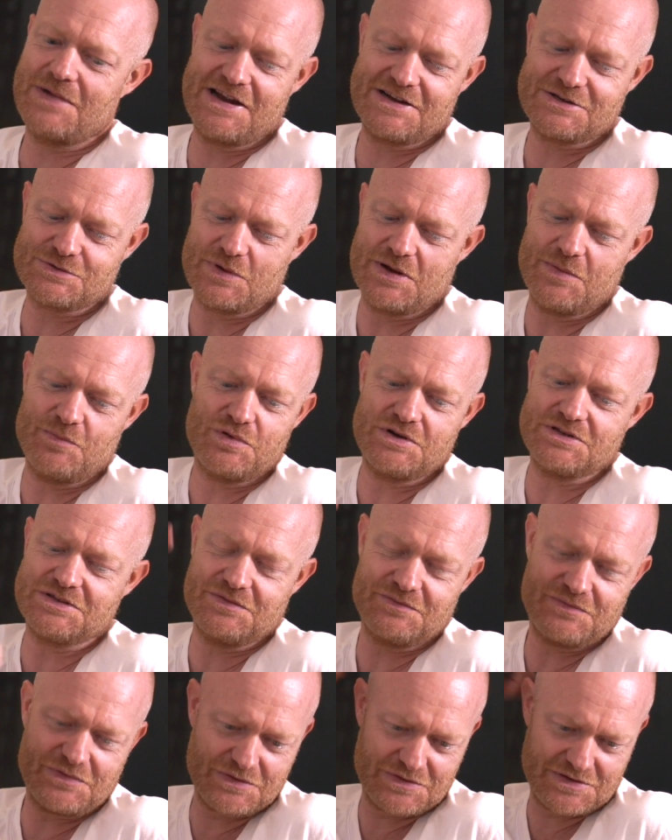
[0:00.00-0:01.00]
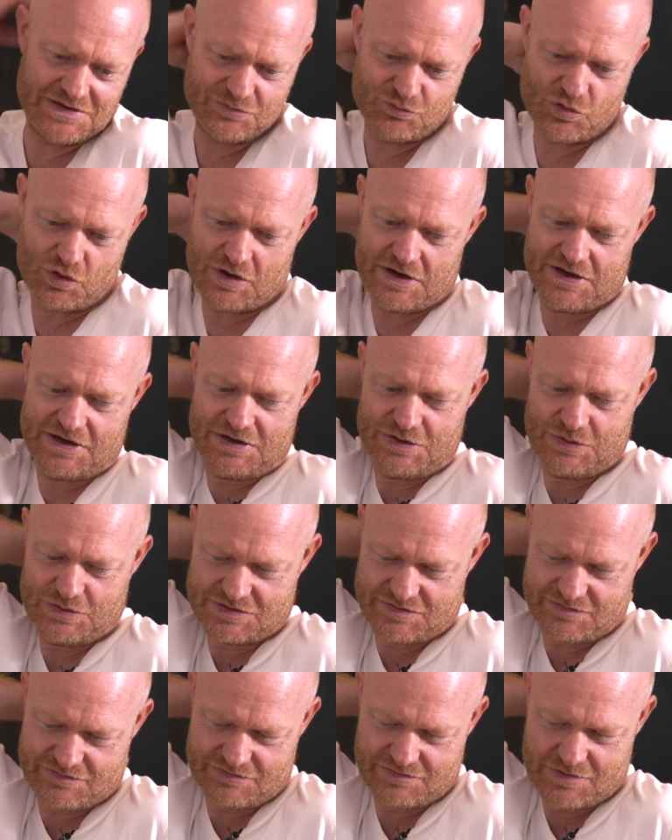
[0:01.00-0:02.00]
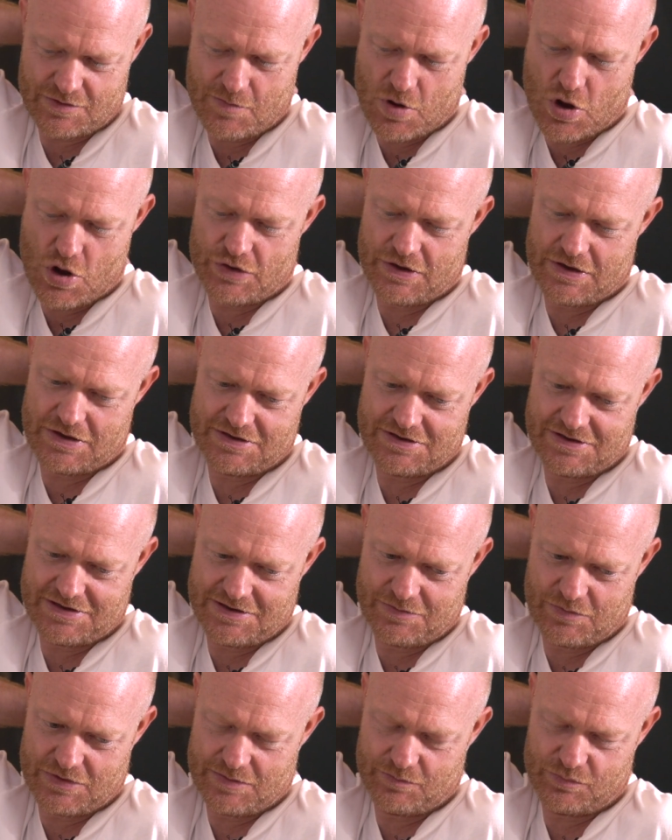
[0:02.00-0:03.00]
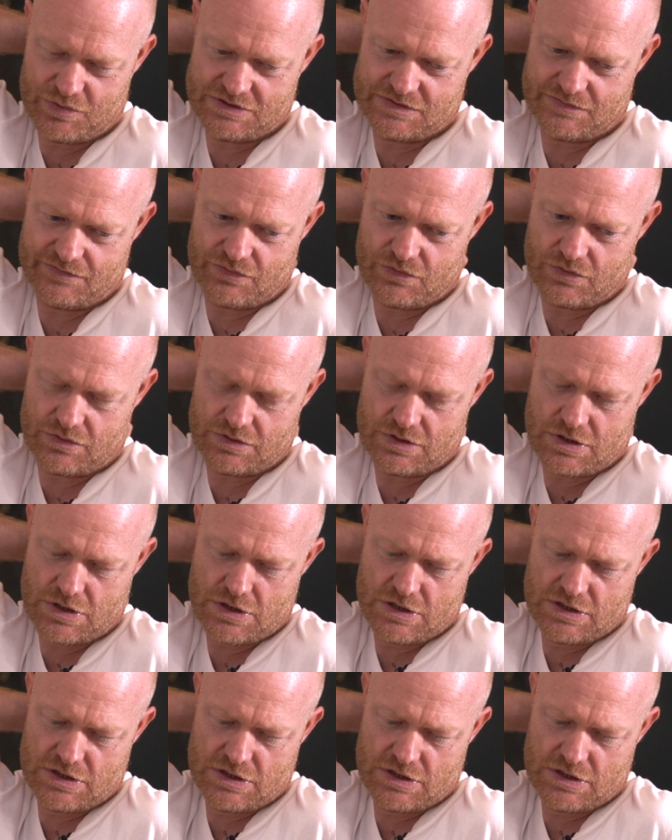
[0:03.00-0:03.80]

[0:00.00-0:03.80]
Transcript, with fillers: Max went in prison for wrongly accused of a murder that he went in prison for.